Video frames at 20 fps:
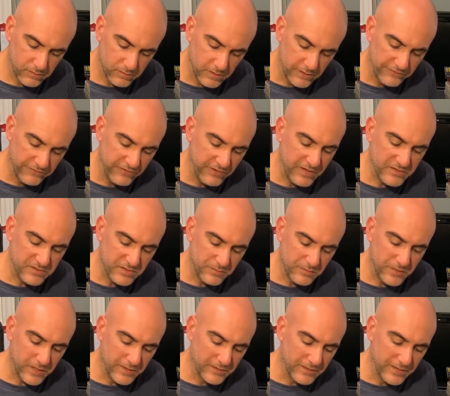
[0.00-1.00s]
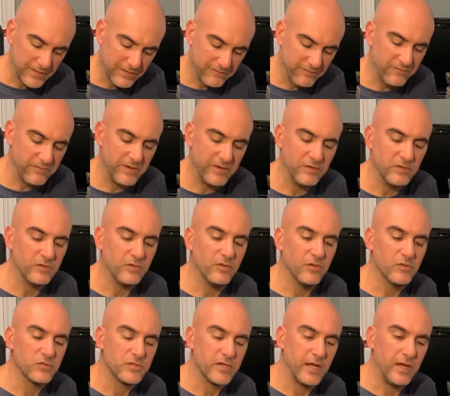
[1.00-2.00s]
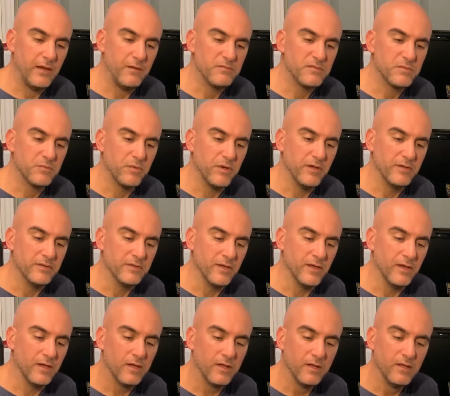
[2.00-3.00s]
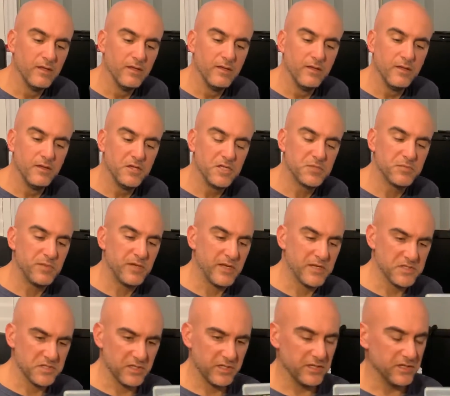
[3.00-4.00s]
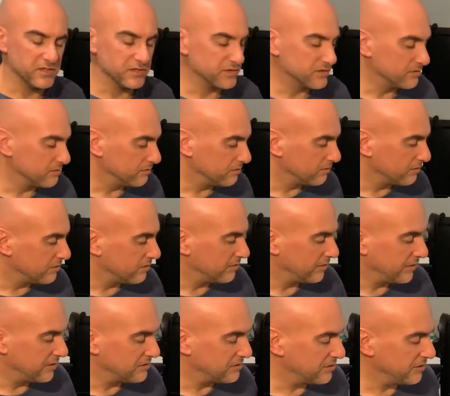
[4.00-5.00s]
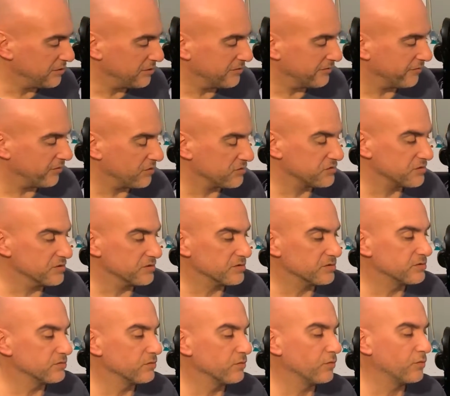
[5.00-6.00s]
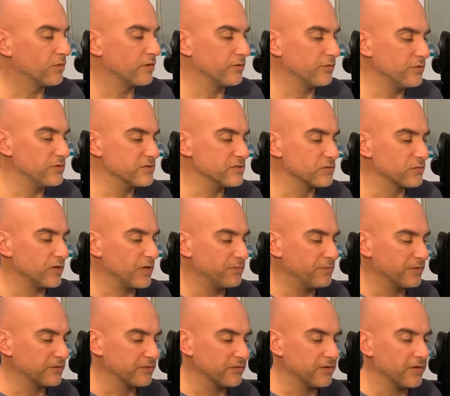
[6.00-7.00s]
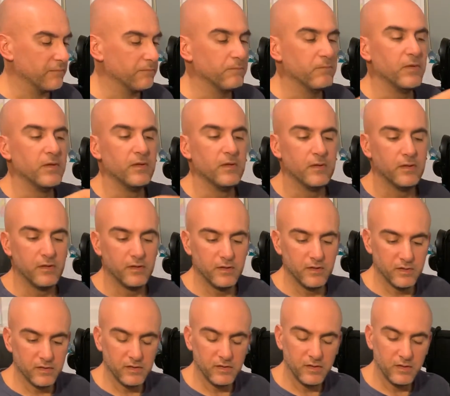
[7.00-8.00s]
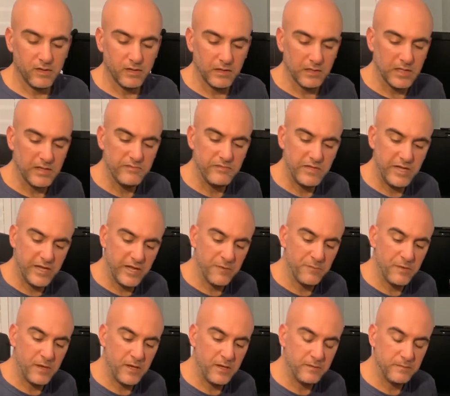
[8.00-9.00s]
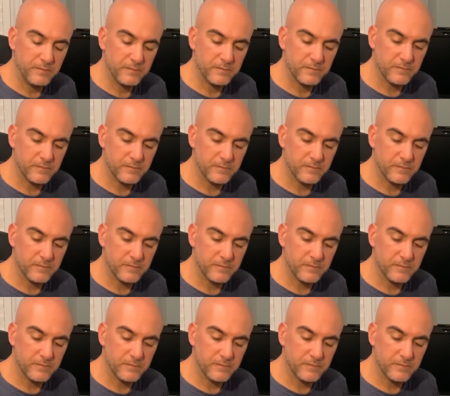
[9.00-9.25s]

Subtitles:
If it is, I'm not that into those games, but just because it is DC Universe is one of the reasons why I picked it up. Love the anime.